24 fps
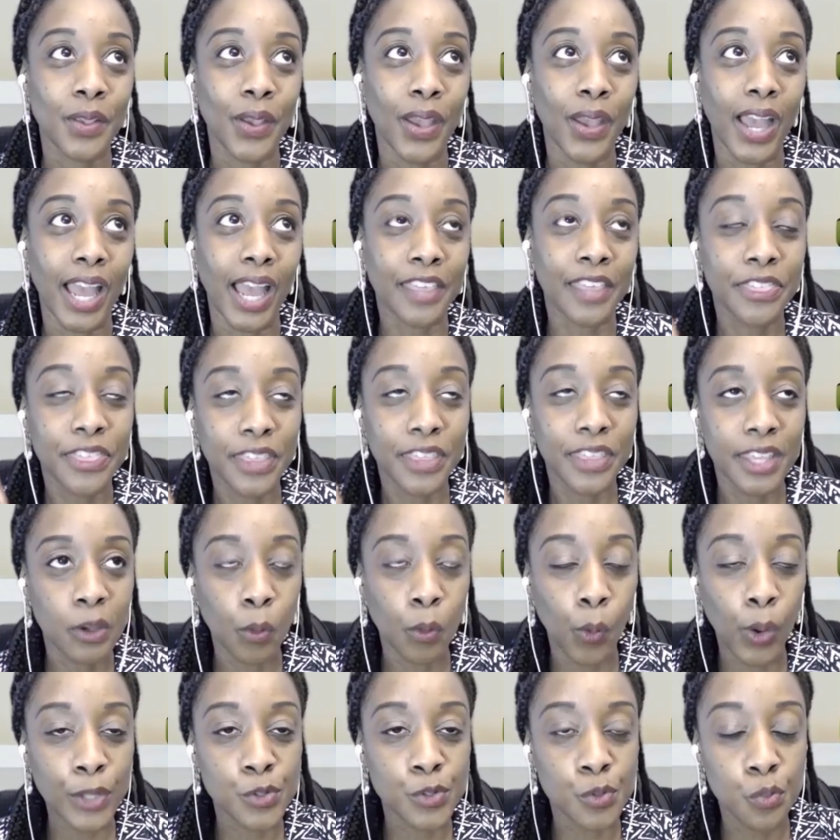I think
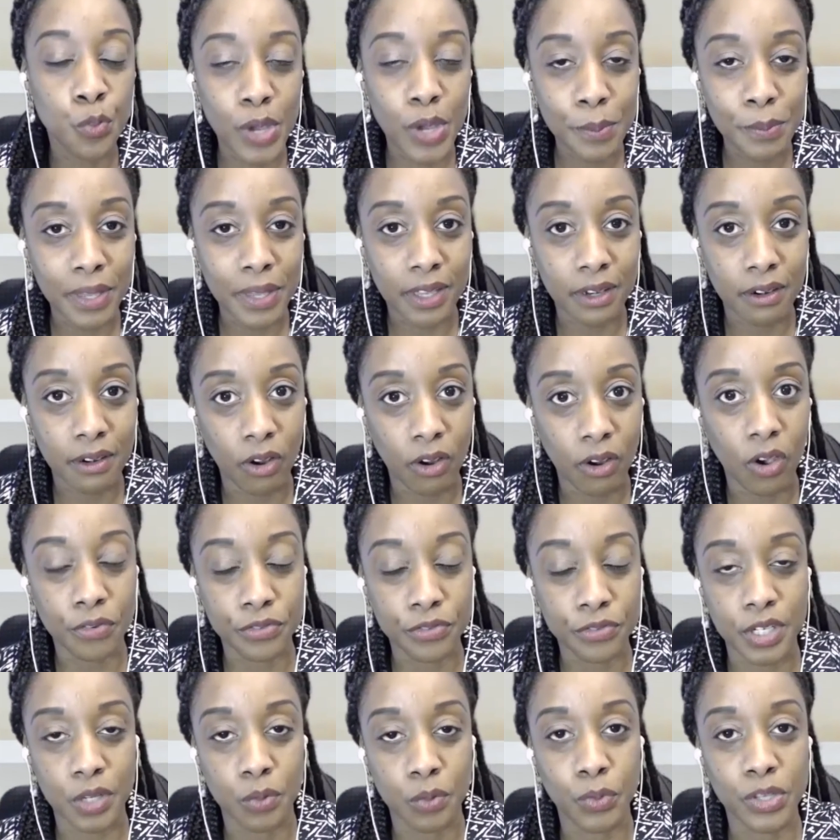as women,
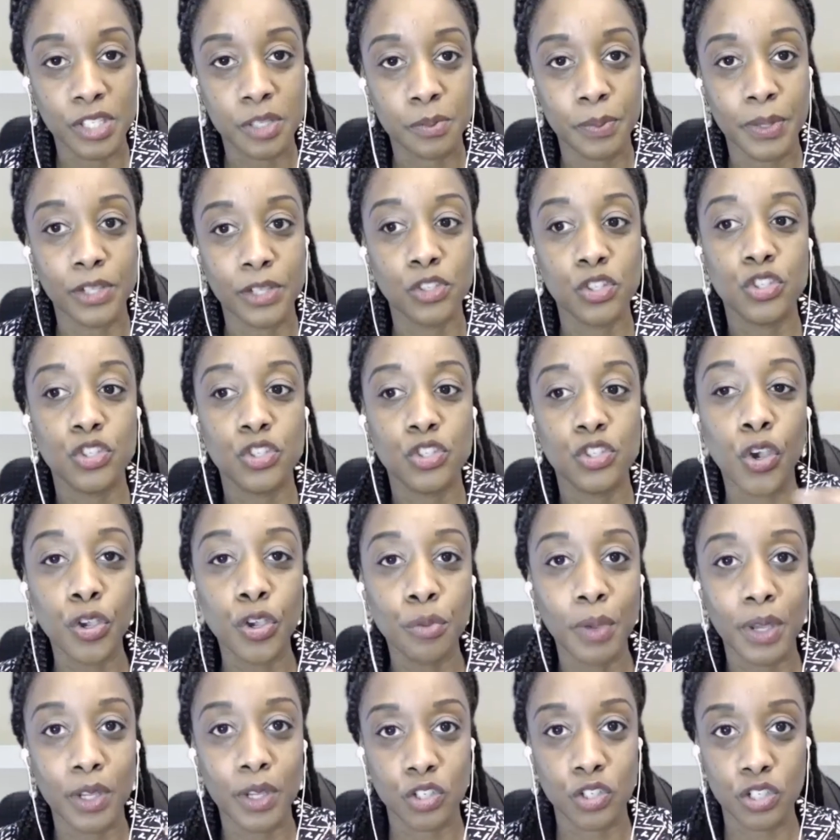often we spend so
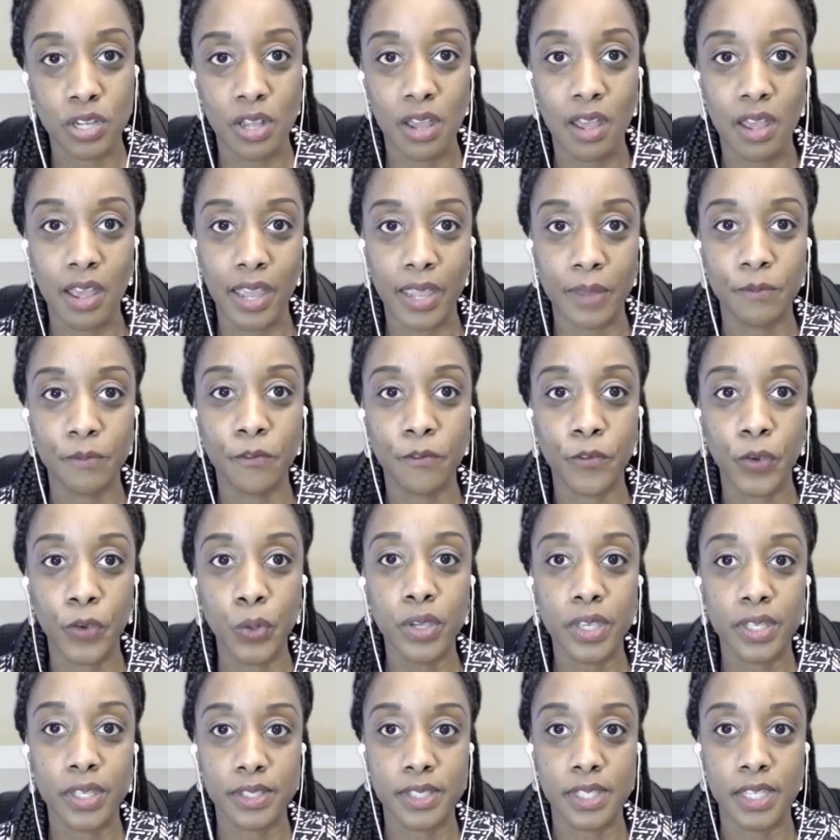much time
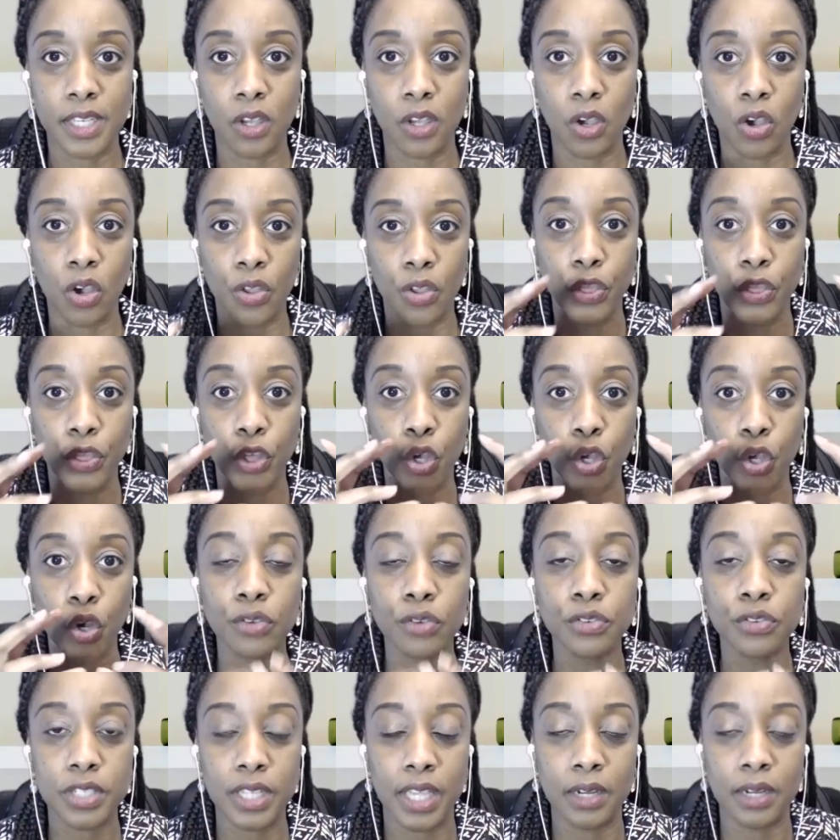focusing on the
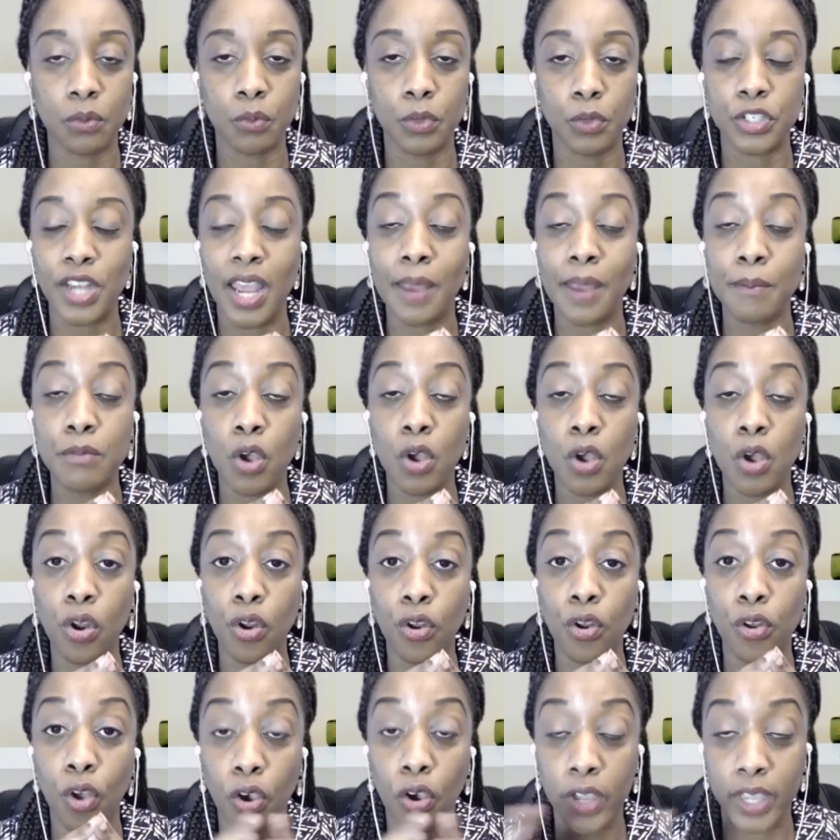content, which I'm not
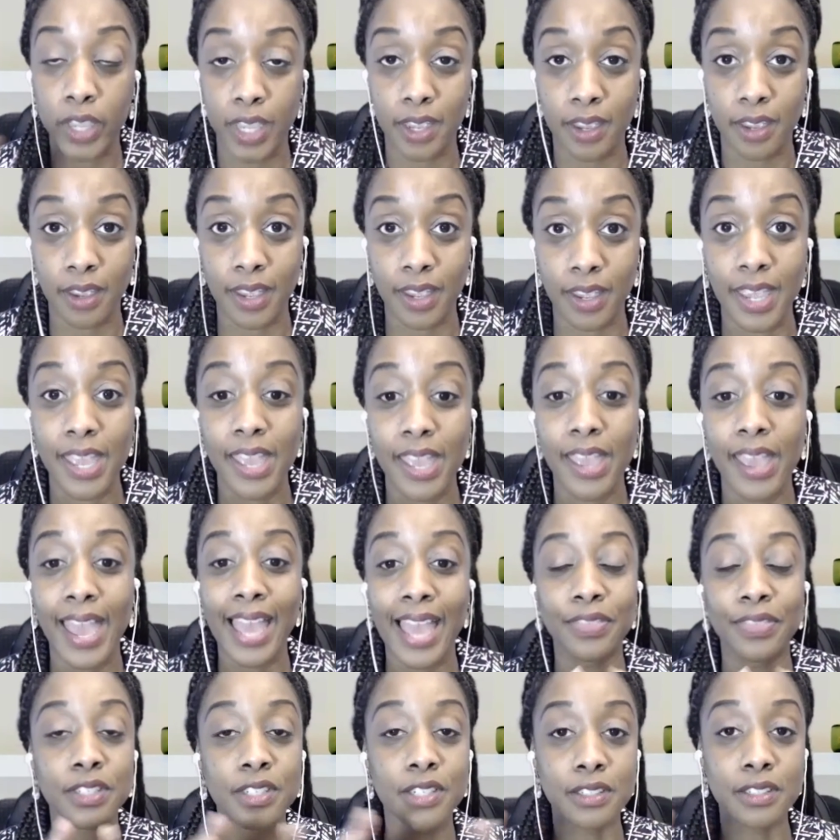knocking,
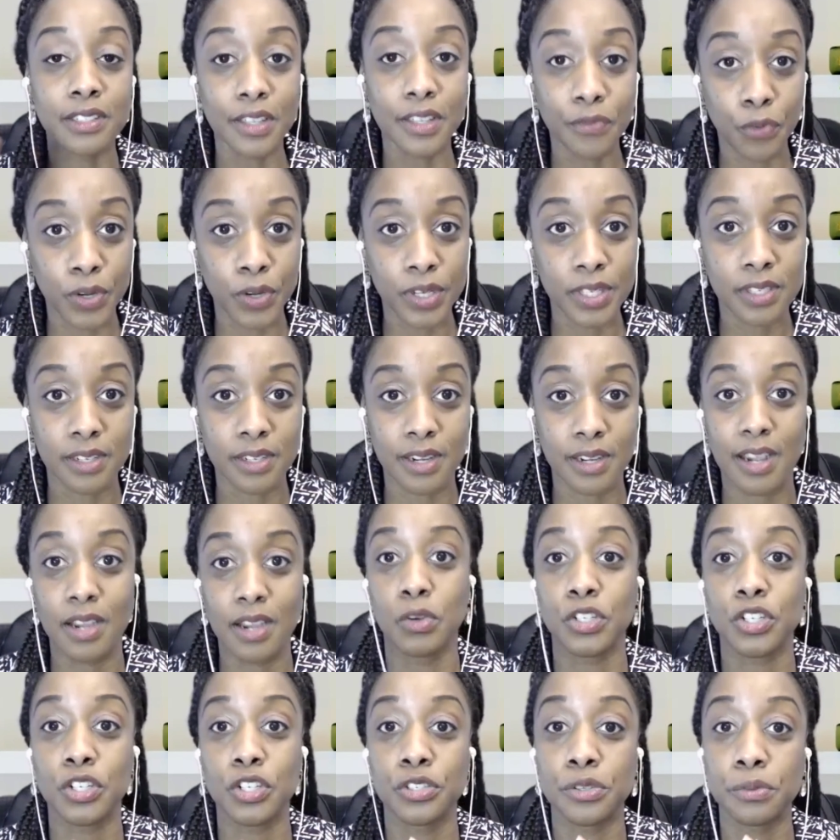and the delivery style,
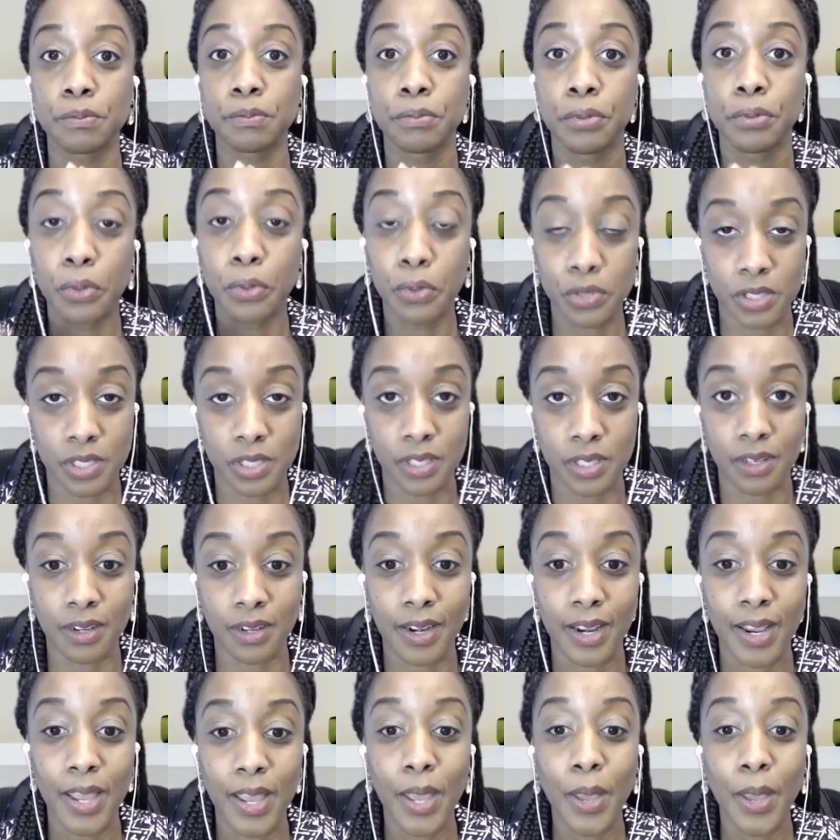which is important.